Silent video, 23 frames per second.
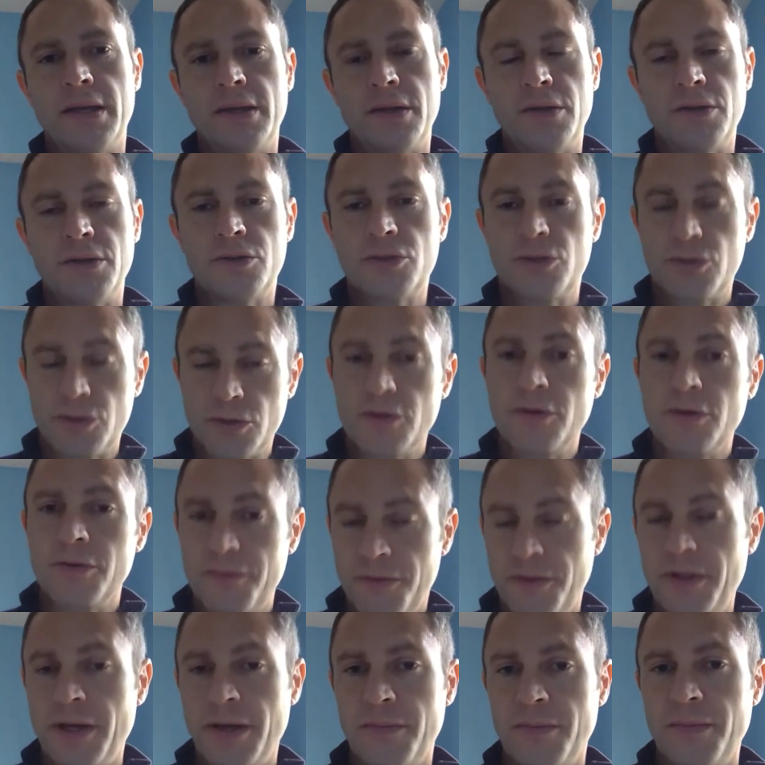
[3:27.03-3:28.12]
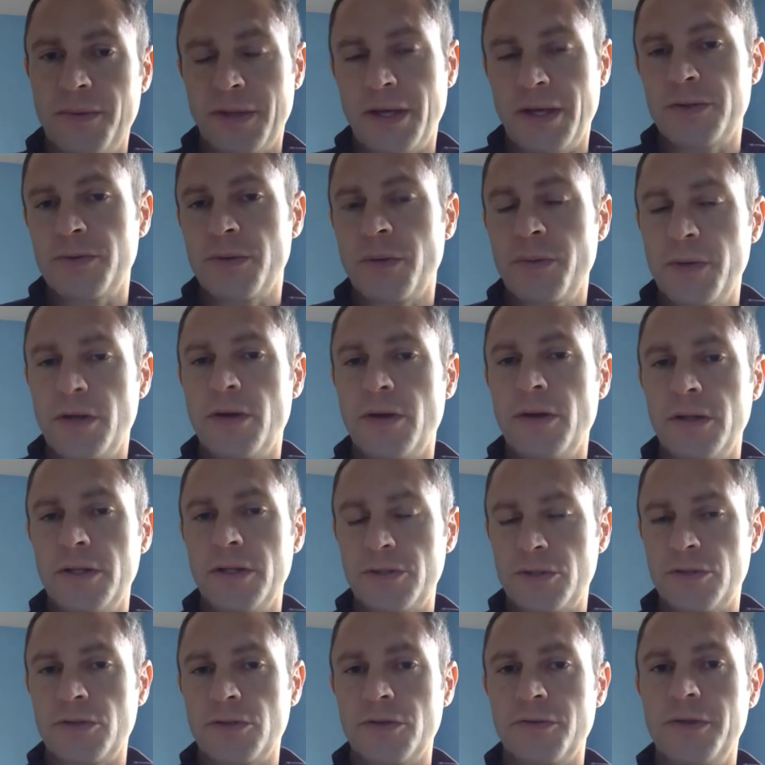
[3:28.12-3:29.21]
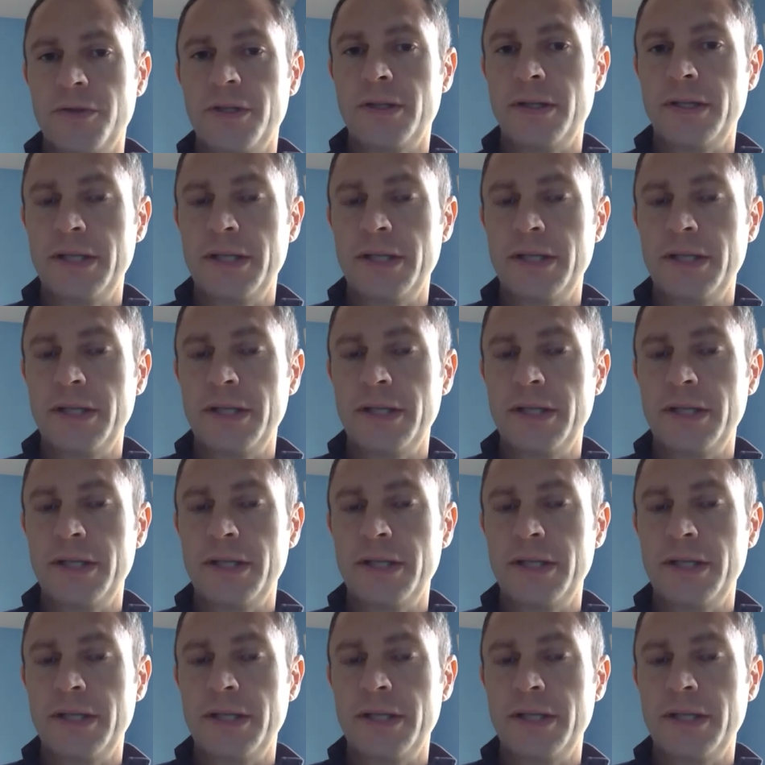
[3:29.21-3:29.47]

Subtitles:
serve them. That's why we call it servant